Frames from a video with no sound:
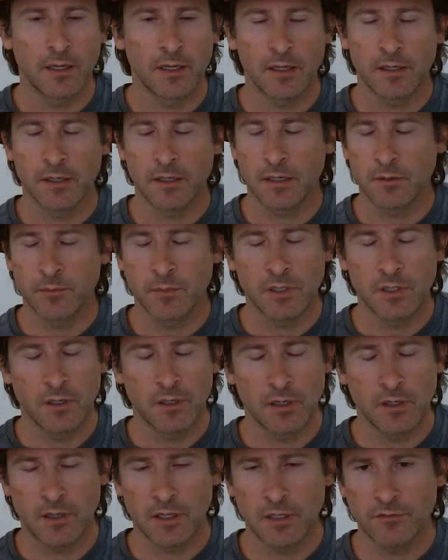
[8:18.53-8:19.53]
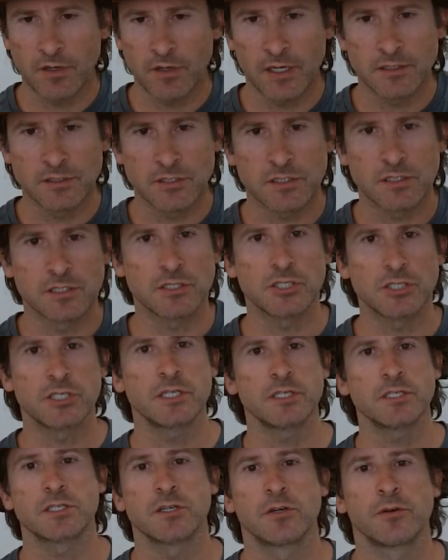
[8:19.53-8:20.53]
And I mean, they've had just a
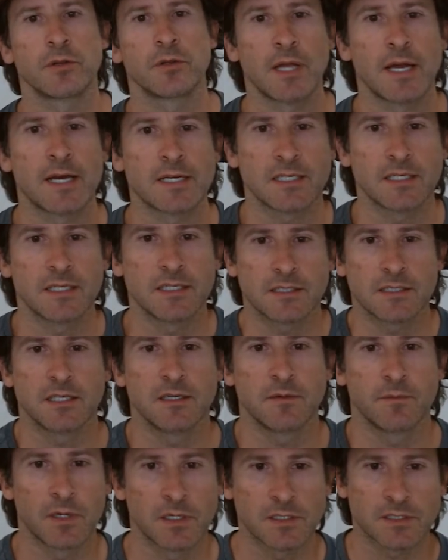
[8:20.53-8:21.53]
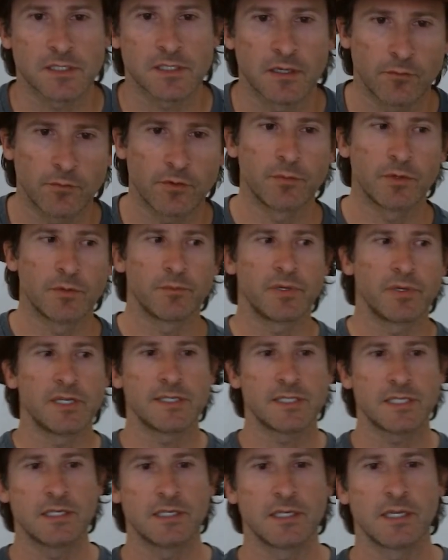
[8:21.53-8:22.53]
shit show the last 18 months that we've been
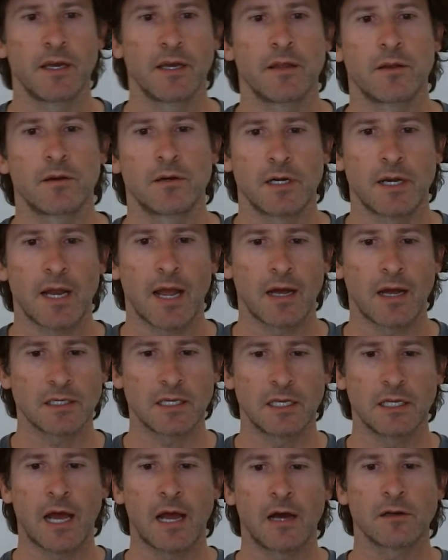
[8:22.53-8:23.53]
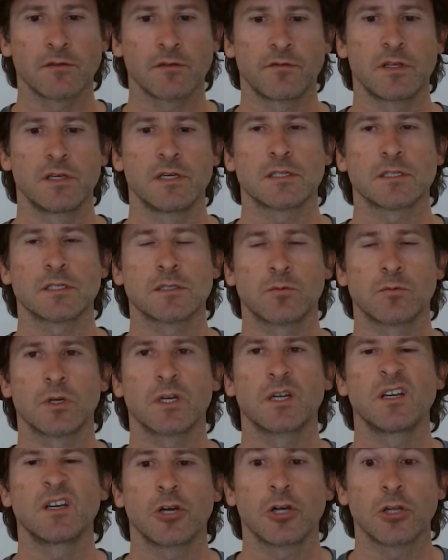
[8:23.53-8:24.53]
piecing together and how to get out of this. We're
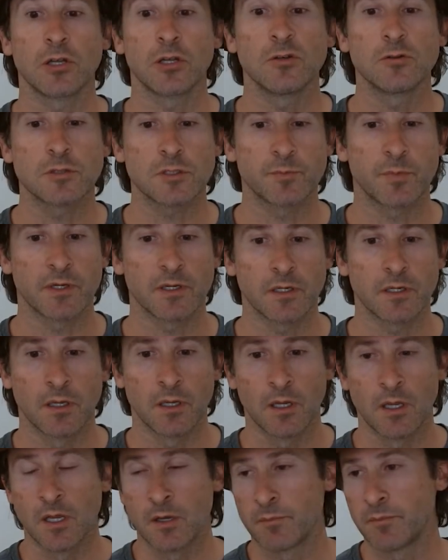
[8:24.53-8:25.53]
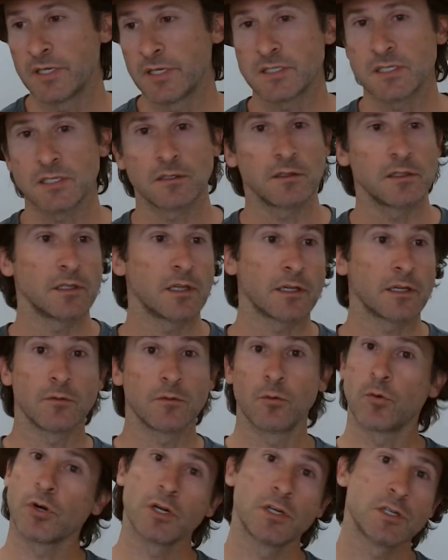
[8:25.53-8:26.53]
getting close, but basically, like,
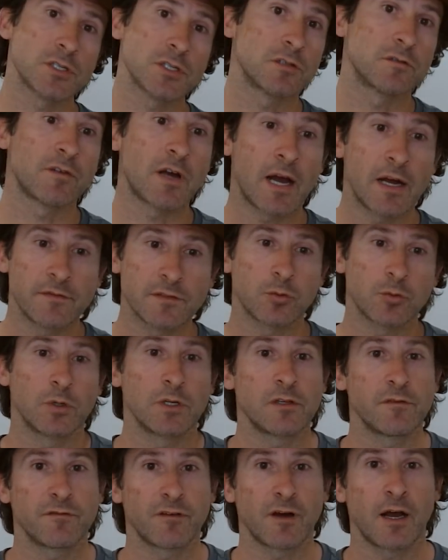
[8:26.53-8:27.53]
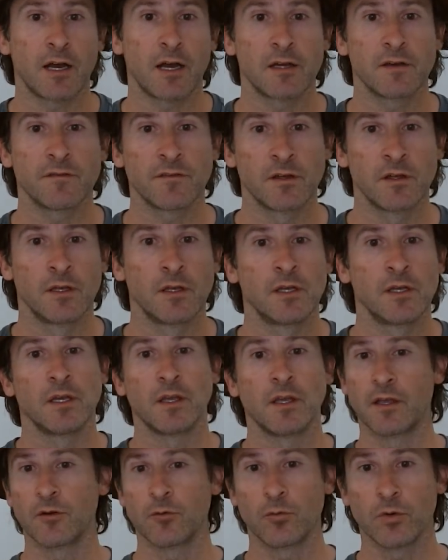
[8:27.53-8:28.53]
we're going to survive 25,
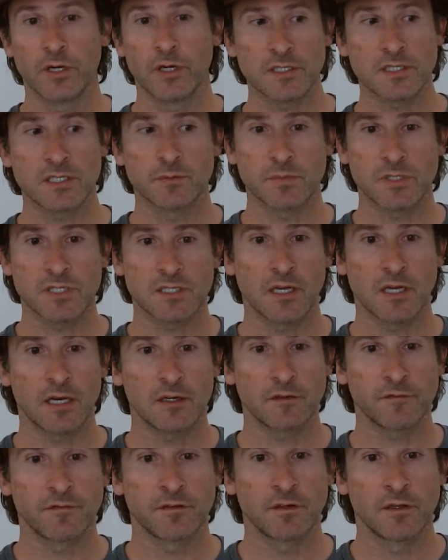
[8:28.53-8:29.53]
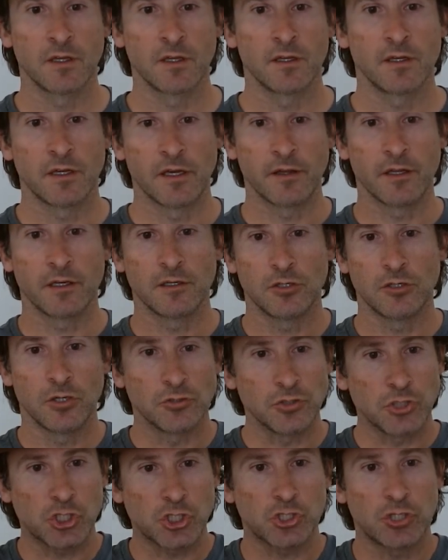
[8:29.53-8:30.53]
get rid of some stuff, and then,
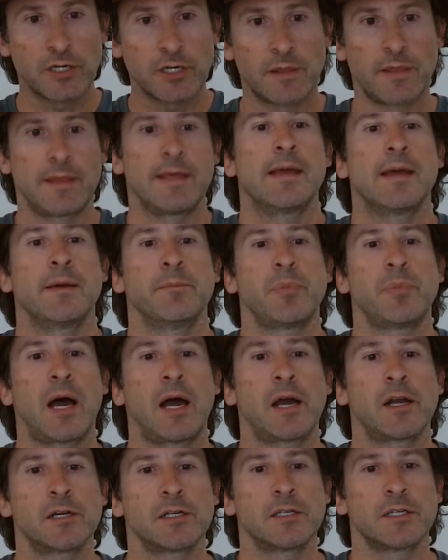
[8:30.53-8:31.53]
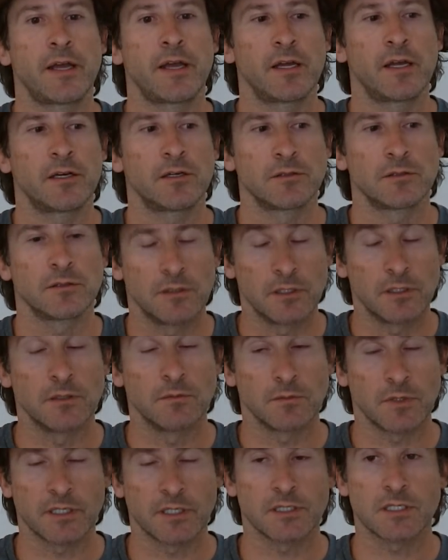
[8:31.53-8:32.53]
shrink the empire down. And
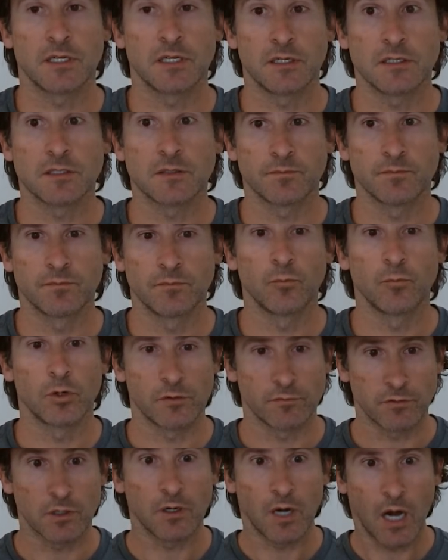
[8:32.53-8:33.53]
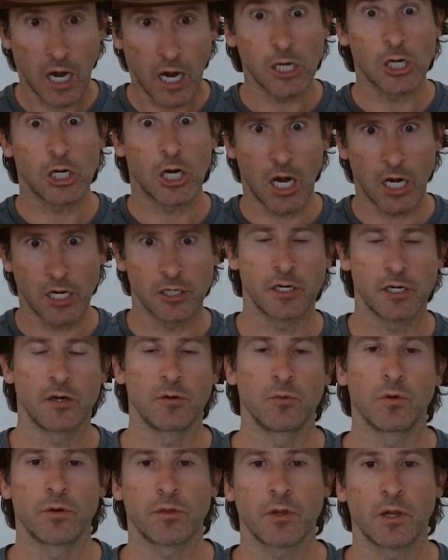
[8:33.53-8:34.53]
like I said, he's one of our higher net
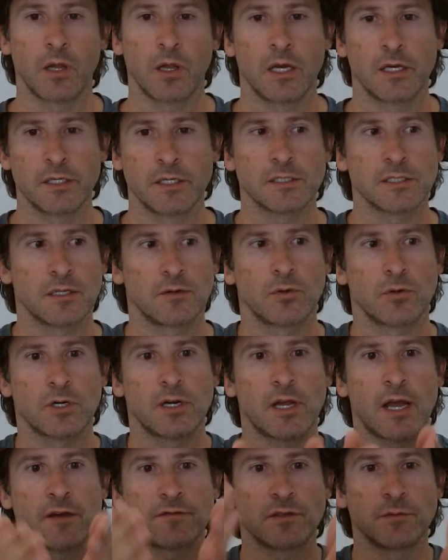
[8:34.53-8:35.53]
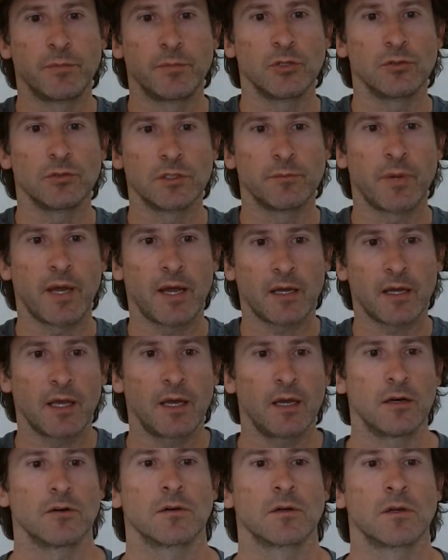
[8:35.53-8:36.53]
worth clients. Then we're going to have to build it back
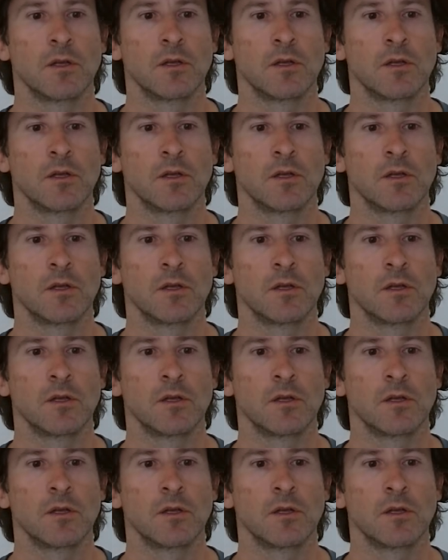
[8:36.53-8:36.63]
out.